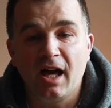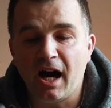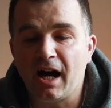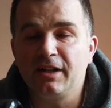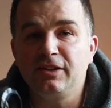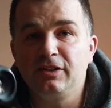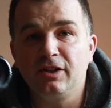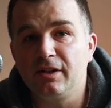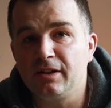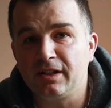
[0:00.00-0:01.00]

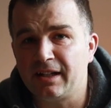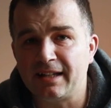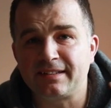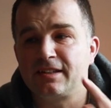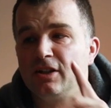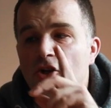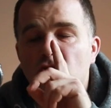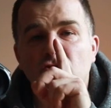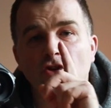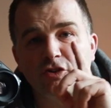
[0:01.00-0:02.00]
I had
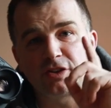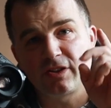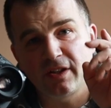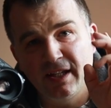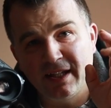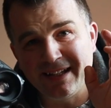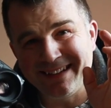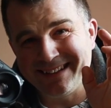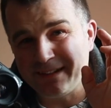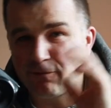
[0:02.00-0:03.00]
shot
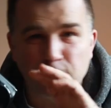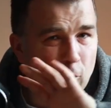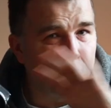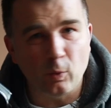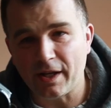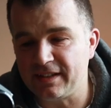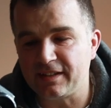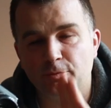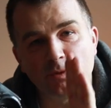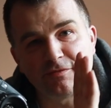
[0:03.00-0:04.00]
full
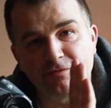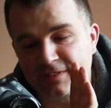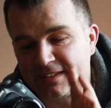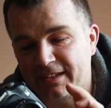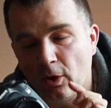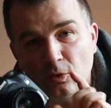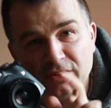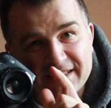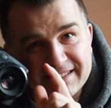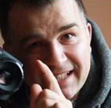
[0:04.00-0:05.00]
weddings with
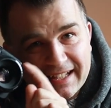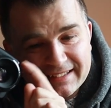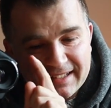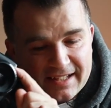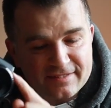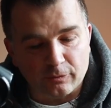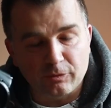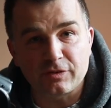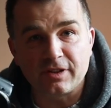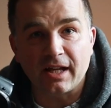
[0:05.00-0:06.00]
only that lens,
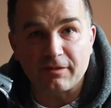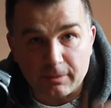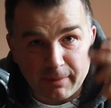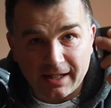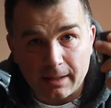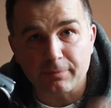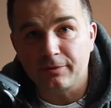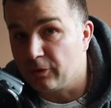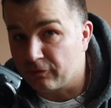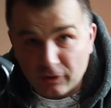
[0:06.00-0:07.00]
obviously having backup.
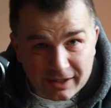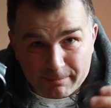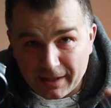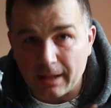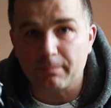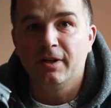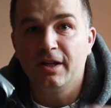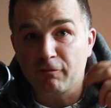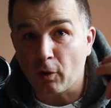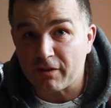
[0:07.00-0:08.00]
Don't forget backup
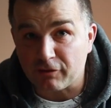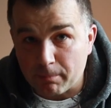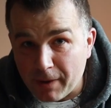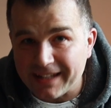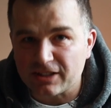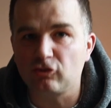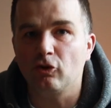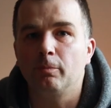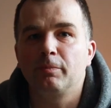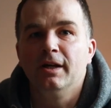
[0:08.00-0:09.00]
for every paid
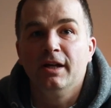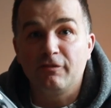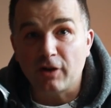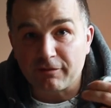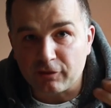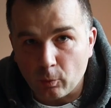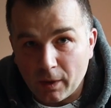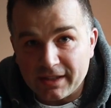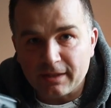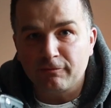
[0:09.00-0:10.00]
job, for every
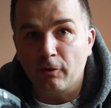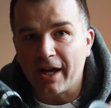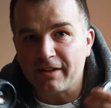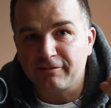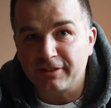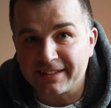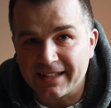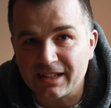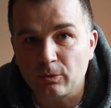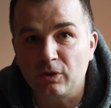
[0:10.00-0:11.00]
wedding, for
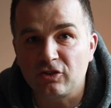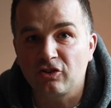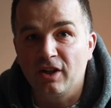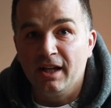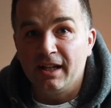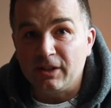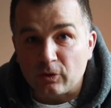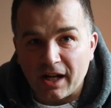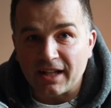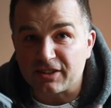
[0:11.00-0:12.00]
everything which you
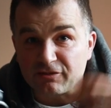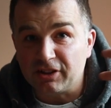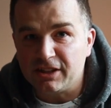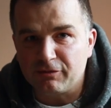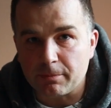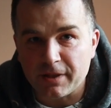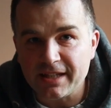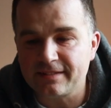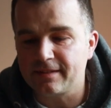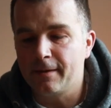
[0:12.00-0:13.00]
can't really
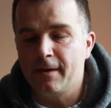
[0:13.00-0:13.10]
repeat.